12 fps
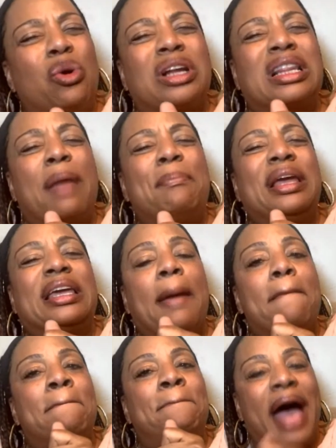Lord, let me
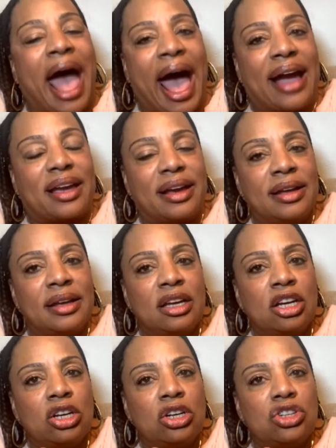get back
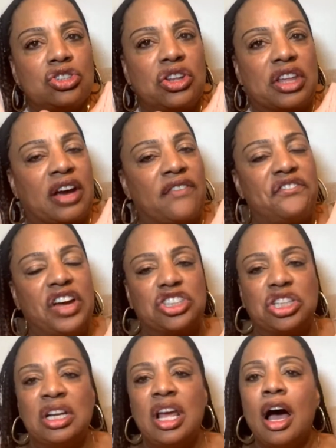to the
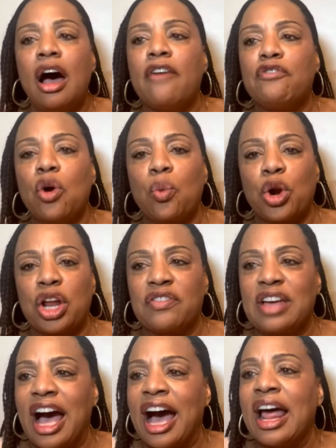confession of the word of
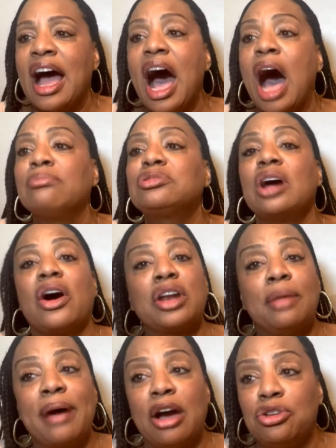God. I'm talking
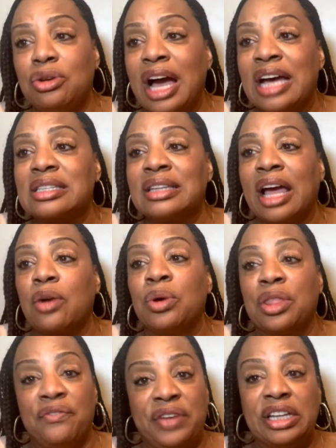about you guys like
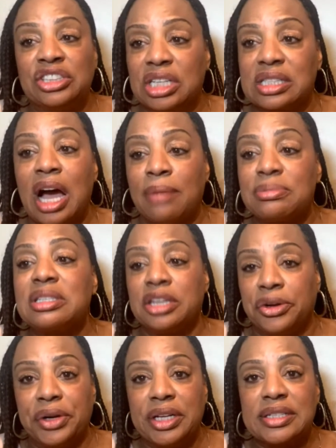with a vengeance. I'm
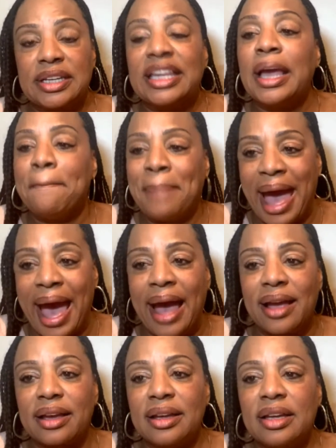serious. Get
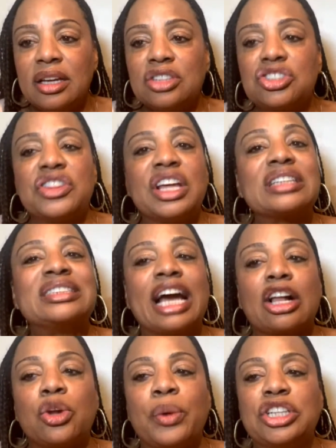back to the
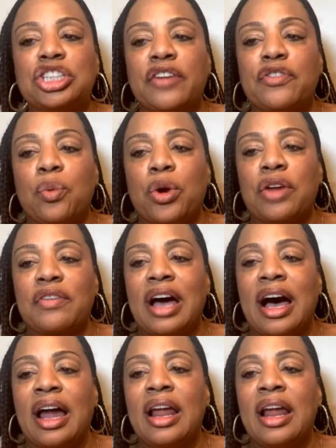declaration of the word of God.